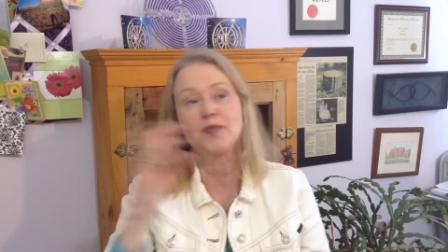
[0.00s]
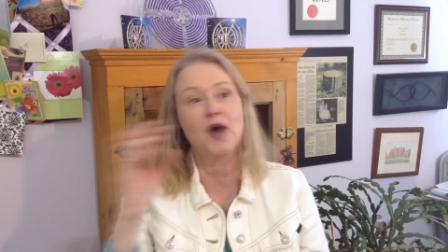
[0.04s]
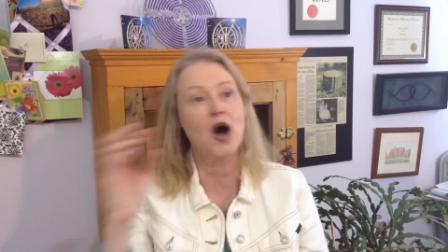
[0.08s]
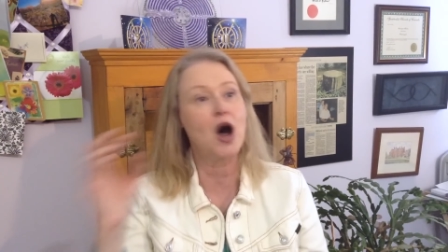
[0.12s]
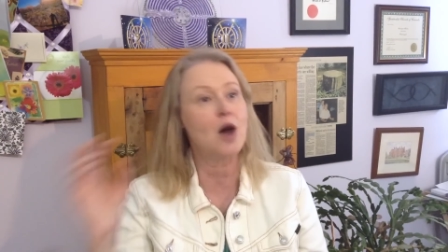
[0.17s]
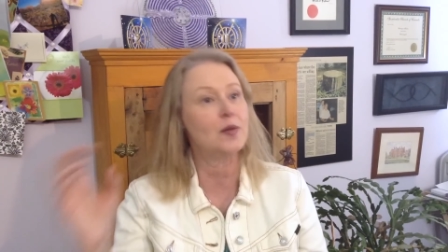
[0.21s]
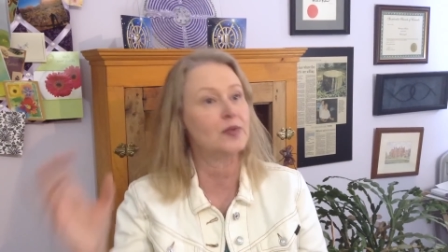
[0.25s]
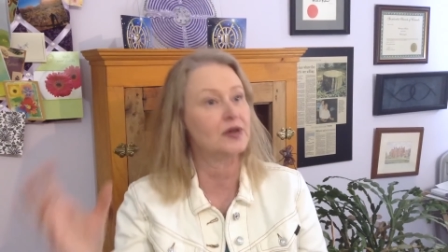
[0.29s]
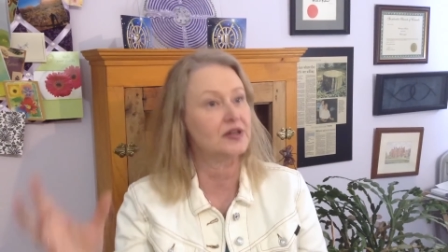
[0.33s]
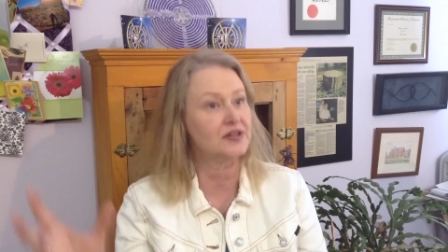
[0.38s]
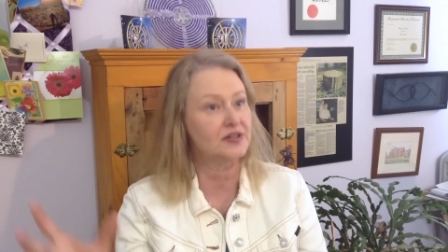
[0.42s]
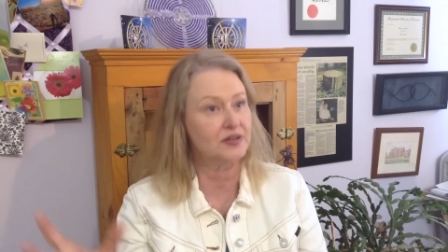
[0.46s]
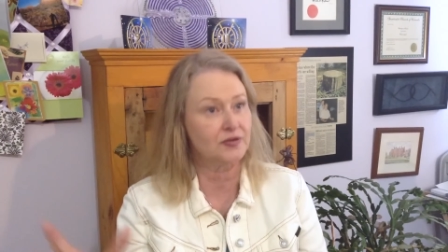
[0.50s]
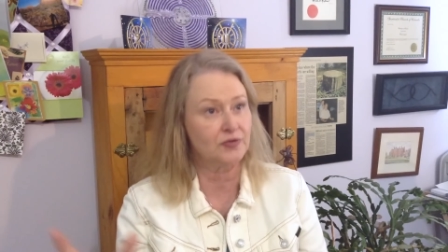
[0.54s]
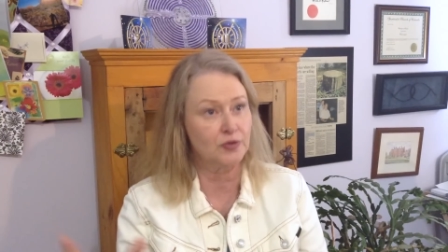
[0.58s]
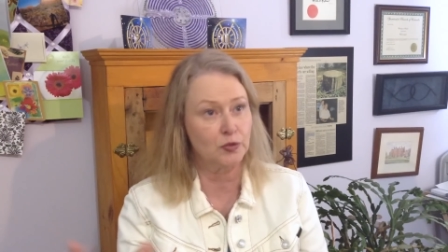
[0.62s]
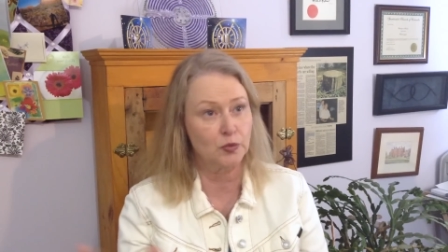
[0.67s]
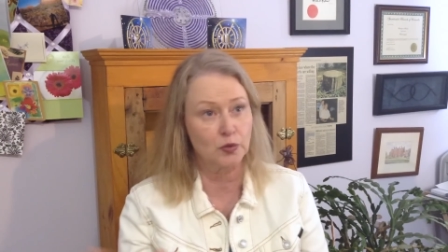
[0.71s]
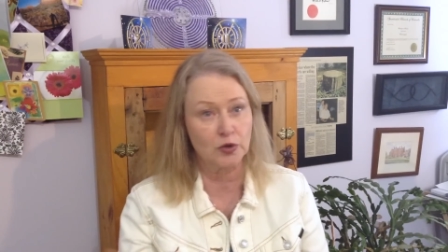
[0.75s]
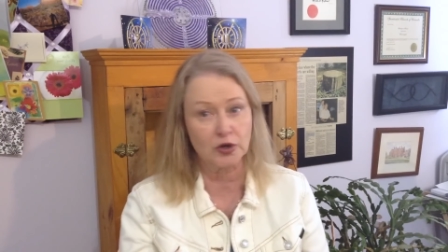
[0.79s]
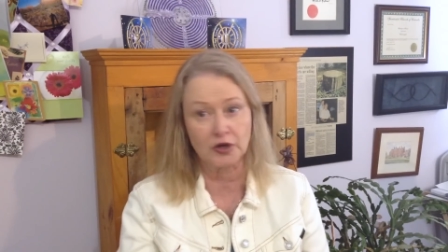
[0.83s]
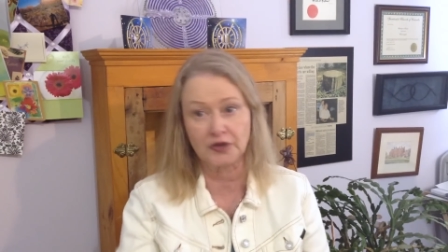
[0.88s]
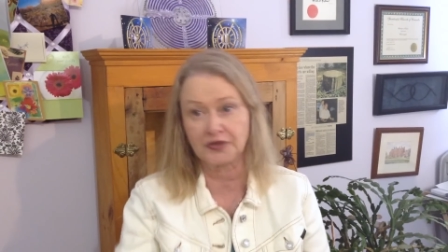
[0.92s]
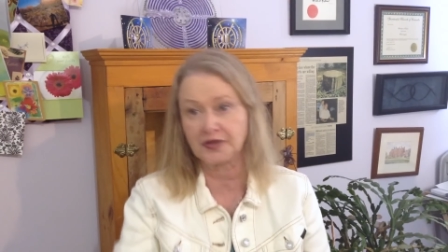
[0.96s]
Babas of
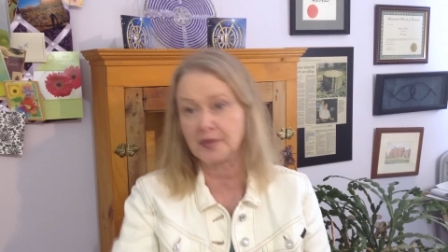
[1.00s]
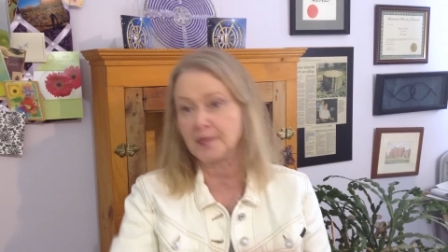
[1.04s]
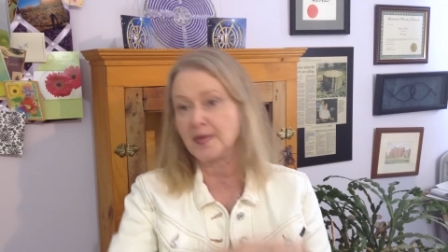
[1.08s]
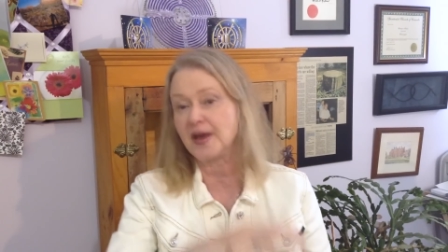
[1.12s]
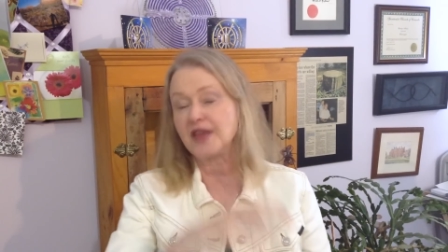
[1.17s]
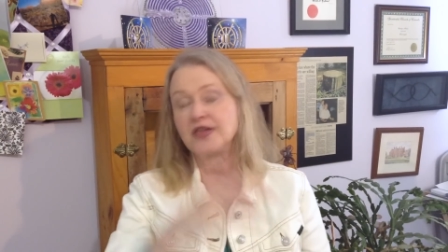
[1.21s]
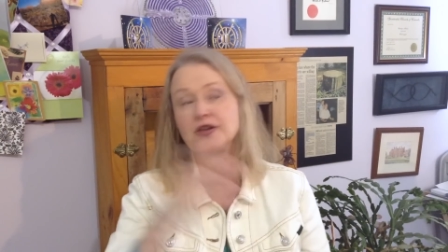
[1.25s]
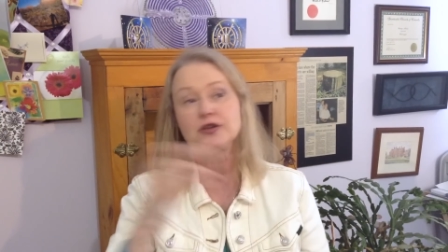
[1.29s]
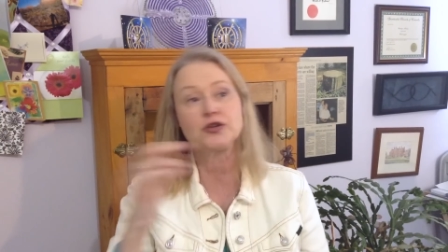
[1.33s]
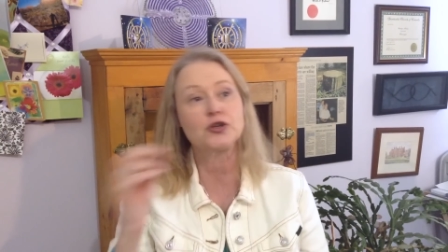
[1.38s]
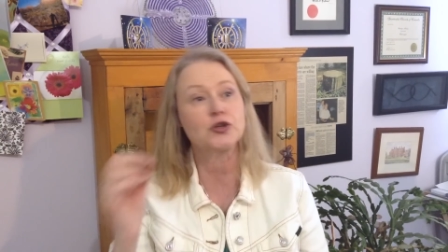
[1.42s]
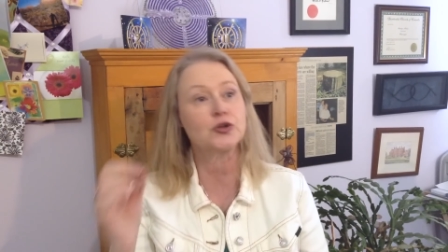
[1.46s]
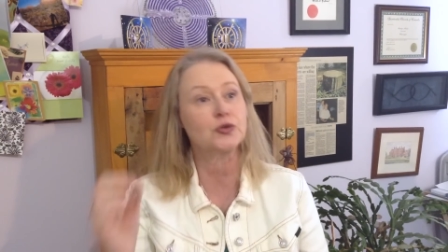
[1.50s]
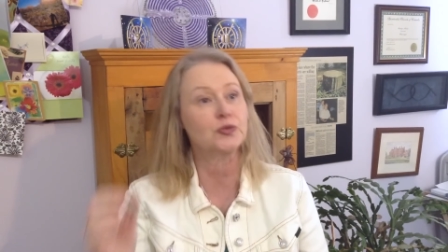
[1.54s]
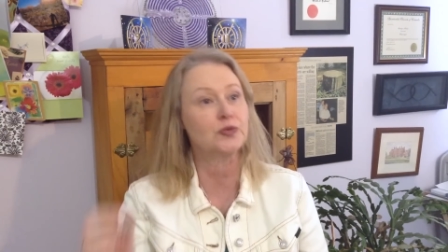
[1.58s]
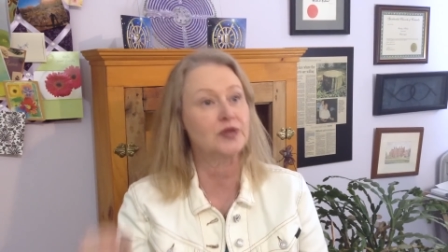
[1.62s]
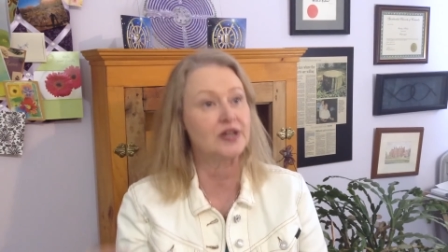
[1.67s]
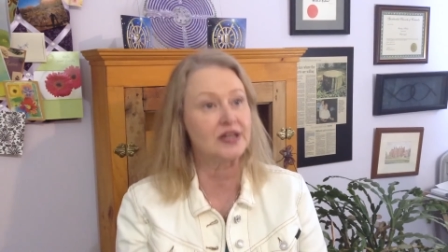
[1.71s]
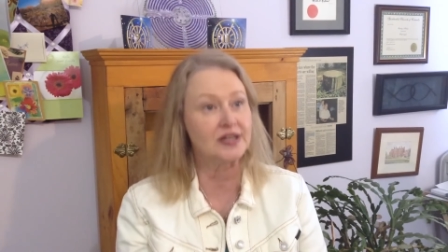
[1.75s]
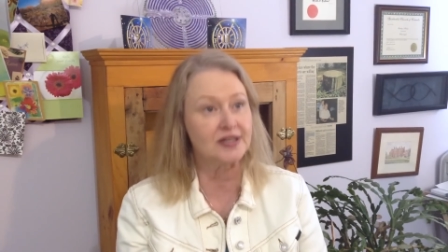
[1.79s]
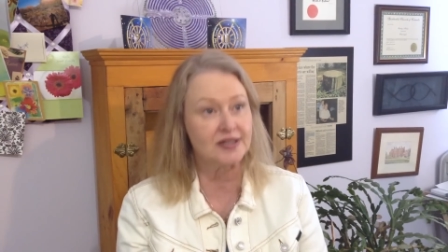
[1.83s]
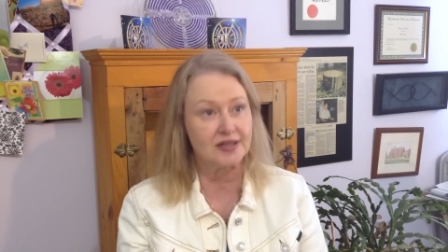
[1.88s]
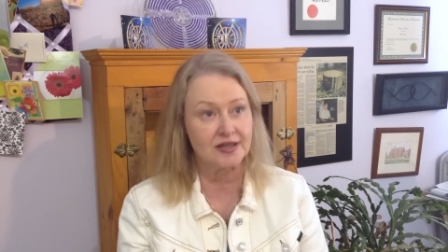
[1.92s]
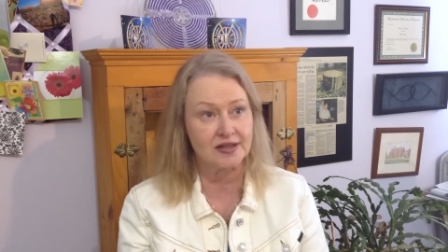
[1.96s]
the world, the Mother
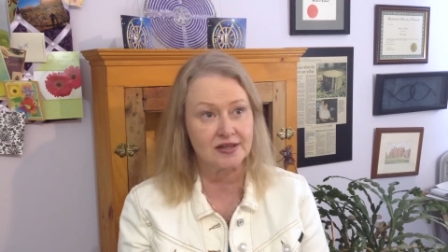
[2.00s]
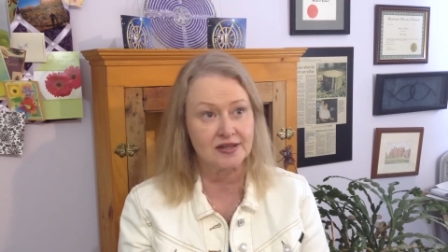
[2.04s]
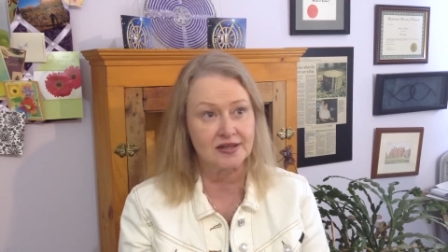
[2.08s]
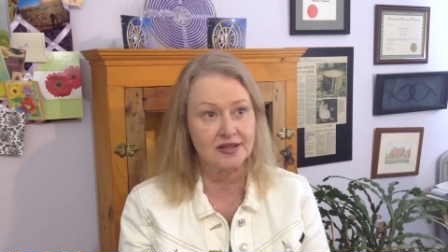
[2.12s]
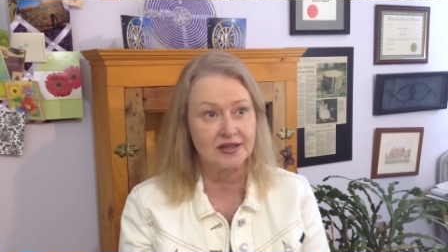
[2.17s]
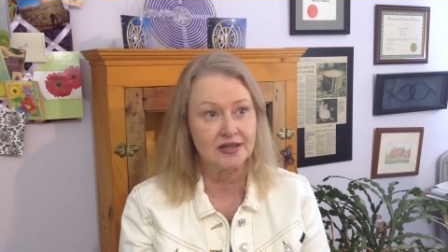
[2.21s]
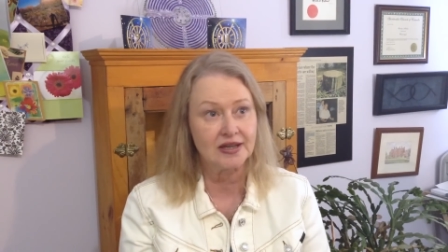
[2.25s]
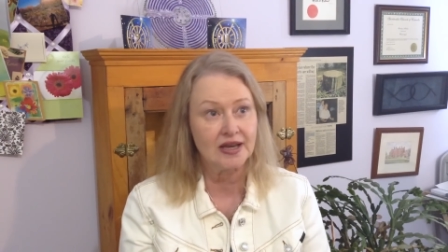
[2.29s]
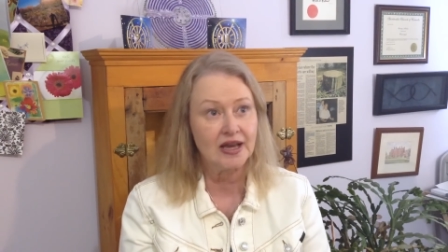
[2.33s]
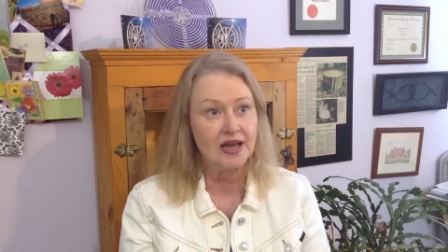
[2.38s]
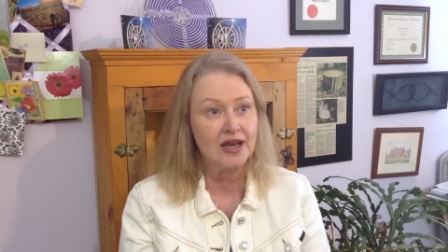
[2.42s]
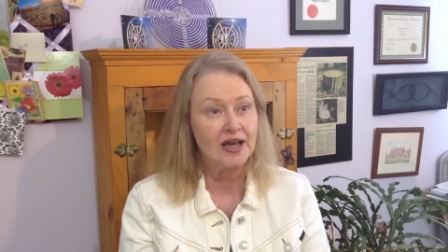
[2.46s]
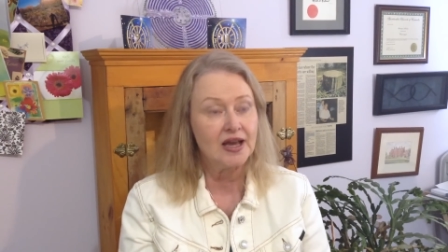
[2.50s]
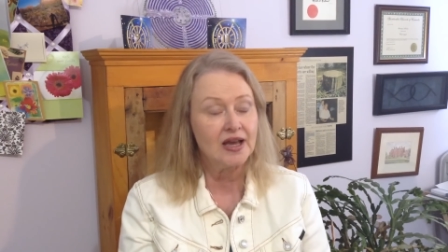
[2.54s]
Teresas,